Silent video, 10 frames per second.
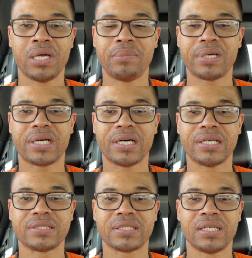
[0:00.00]

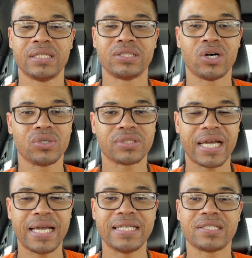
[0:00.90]
Because those
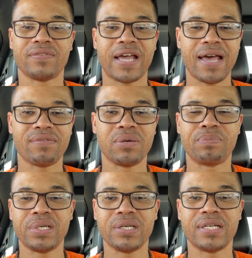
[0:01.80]
days of having a
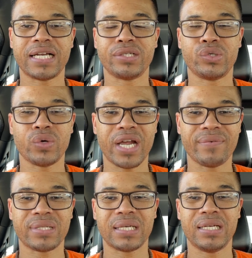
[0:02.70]
build that could do
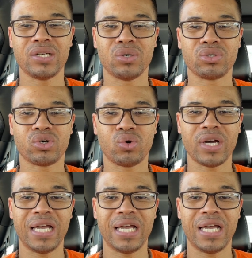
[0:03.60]
everything on the court